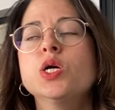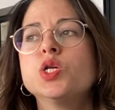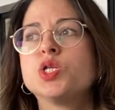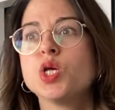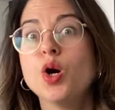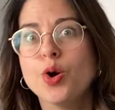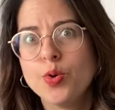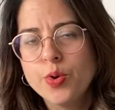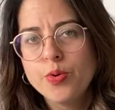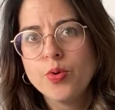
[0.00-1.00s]

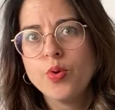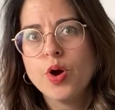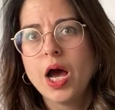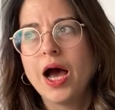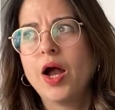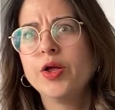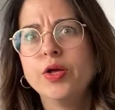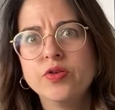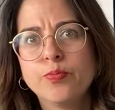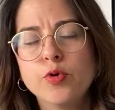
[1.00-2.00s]
So how do you
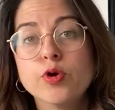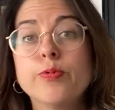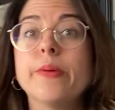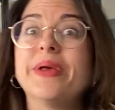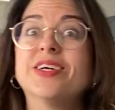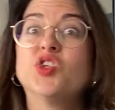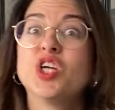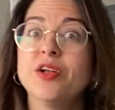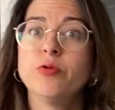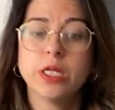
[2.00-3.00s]
use a border print? Because
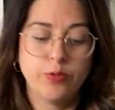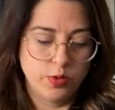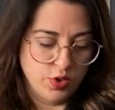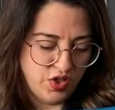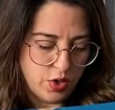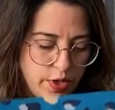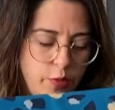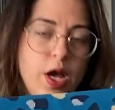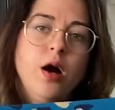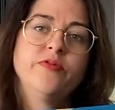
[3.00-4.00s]
generally when we're sewing,
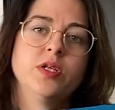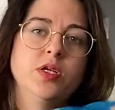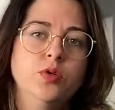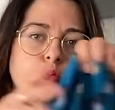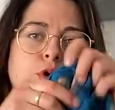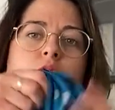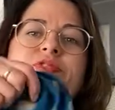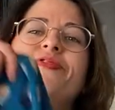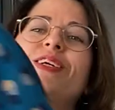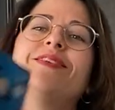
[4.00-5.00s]
we're
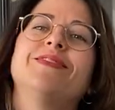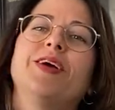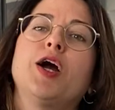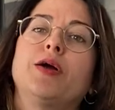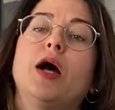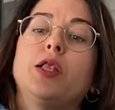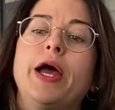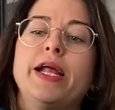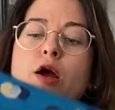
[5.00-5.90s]
often aligning